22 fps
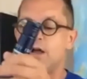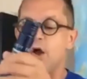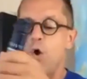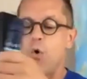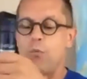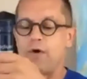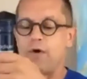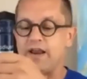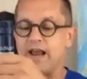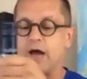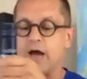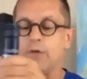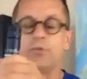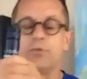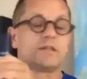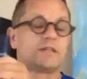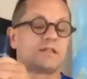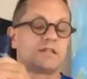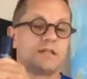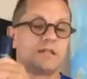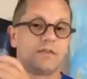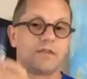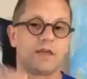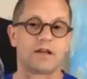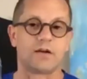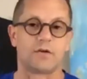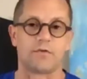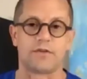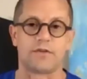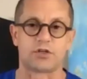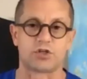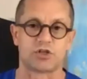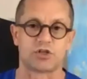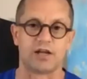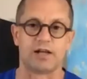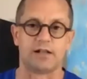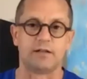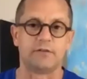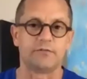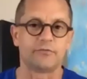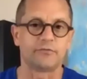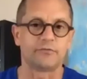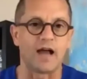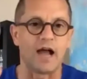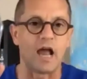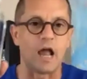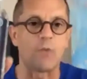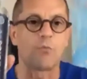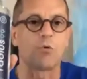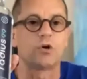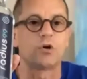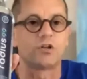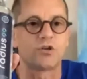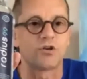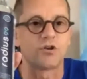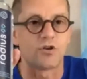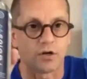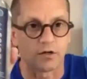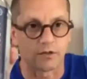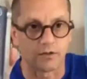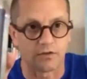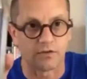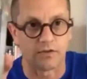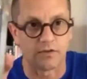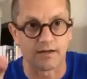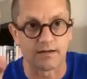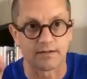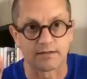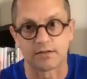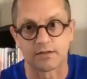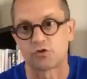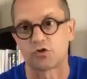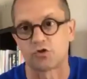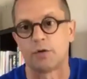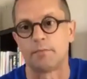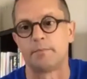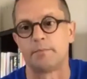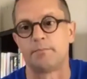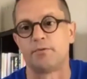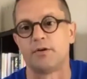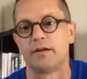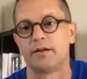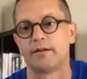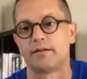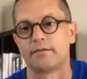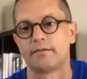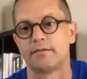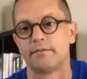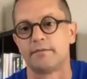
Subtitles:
When I would see that on the shelf, I would not think it's a German product.